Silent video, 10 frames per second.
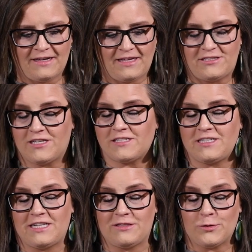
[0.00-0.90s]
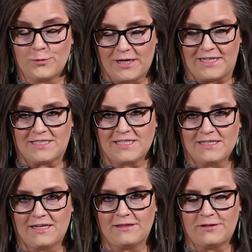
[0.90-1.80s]
They just needed to wait
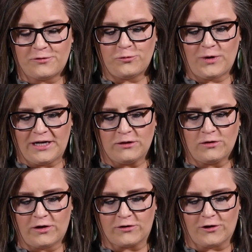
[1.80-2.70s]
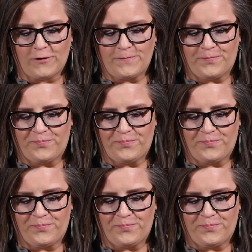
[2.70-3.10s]
a little while longer.